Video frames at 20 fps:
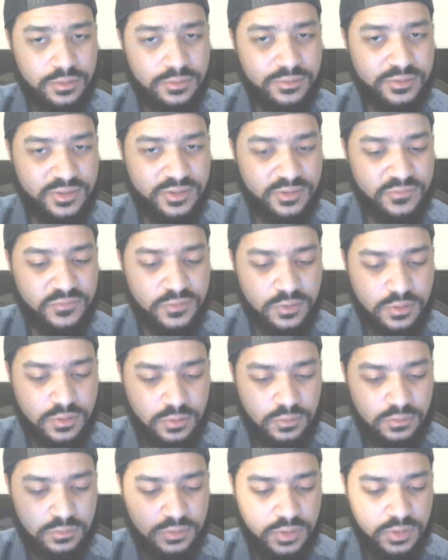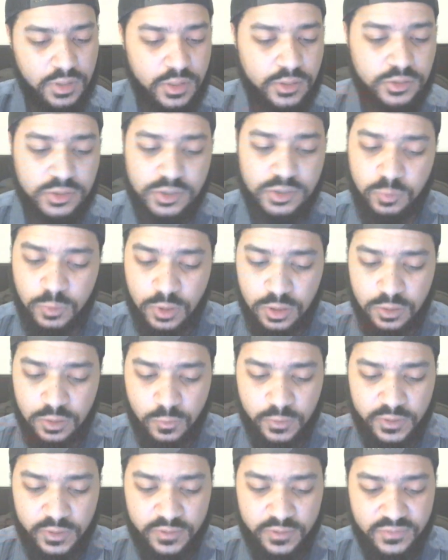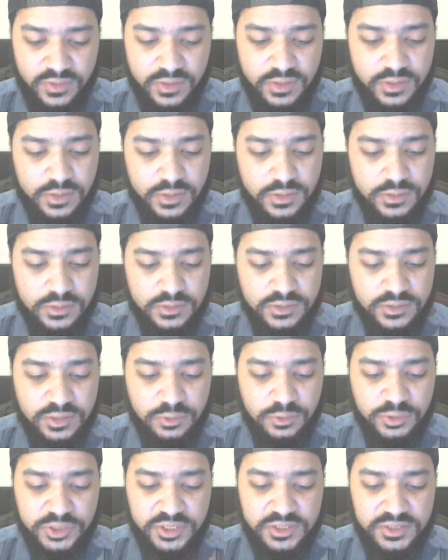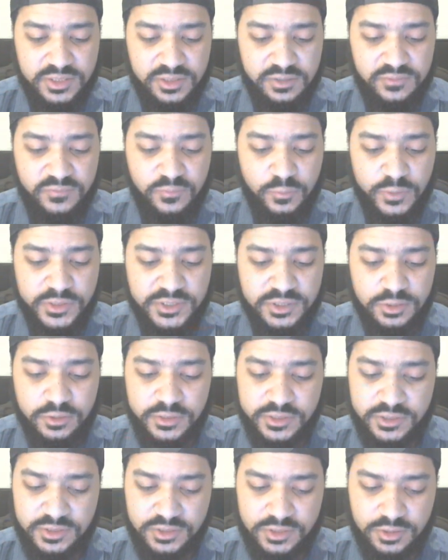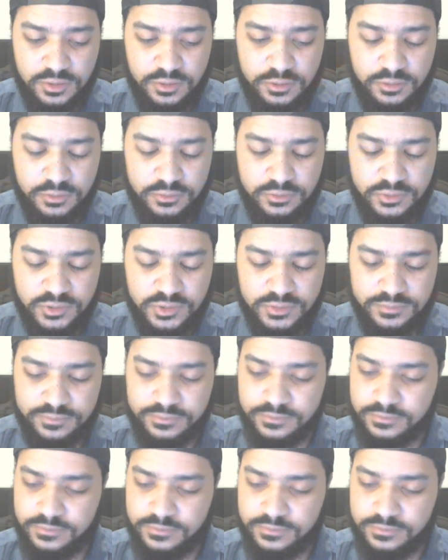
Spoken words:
difficult to work with, so she didn't voice her concerns.